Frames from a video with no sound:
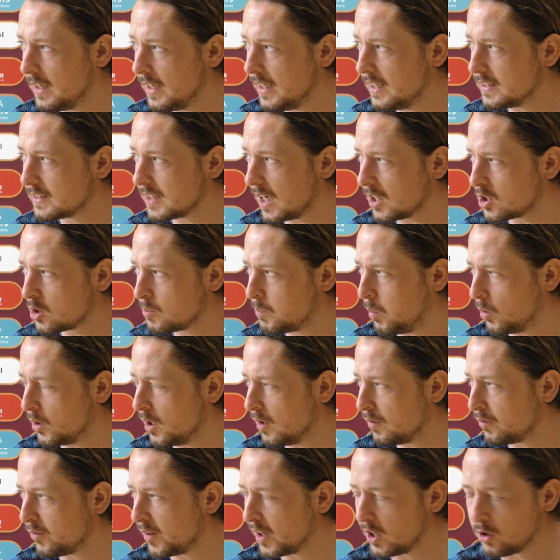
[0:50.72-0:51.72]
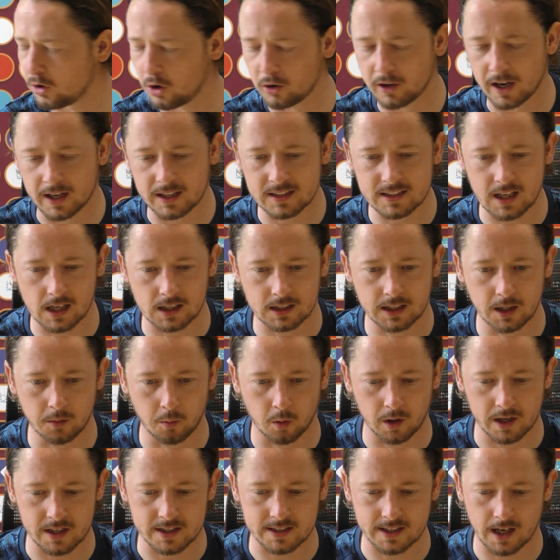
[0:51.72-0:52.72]
It's hard to put your finger on exactly
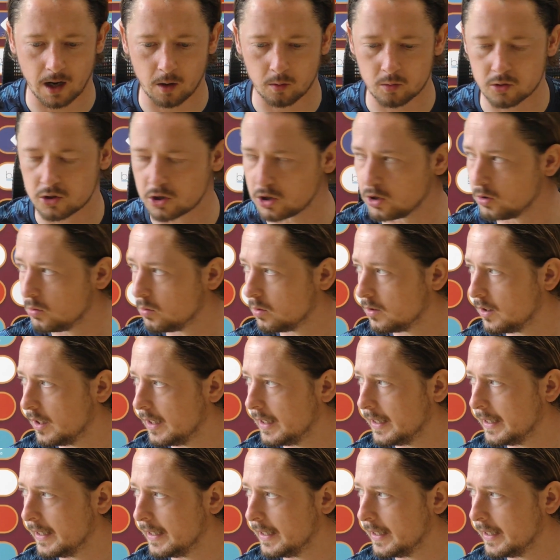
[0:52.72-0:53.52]
what it's down to.